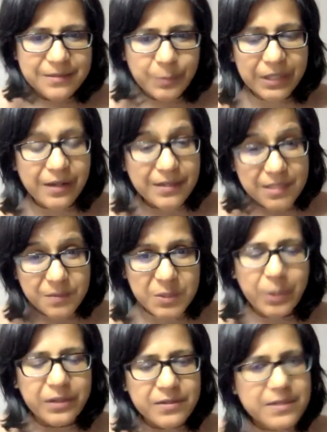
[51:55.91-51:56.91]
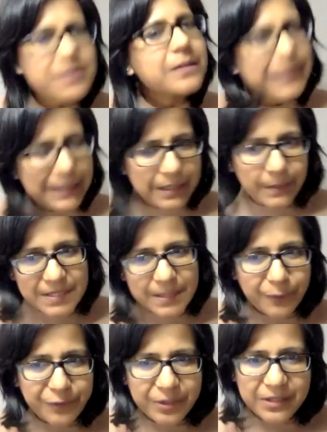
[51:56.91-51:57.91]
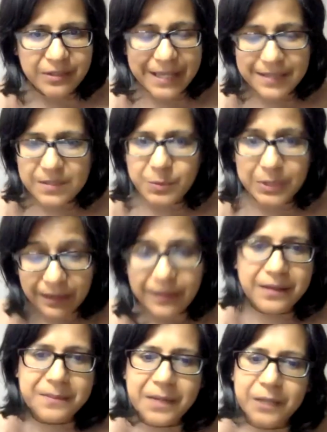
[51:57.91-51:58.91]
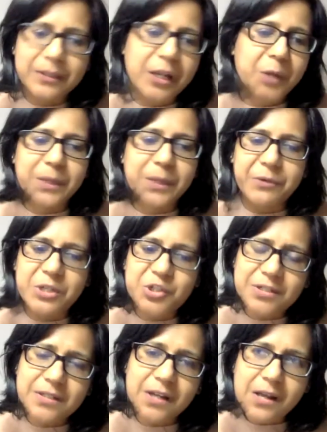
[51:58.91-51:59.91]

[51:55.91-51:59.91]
but customers were still thinking, I mean, some of our guests were thinking about cloud migration.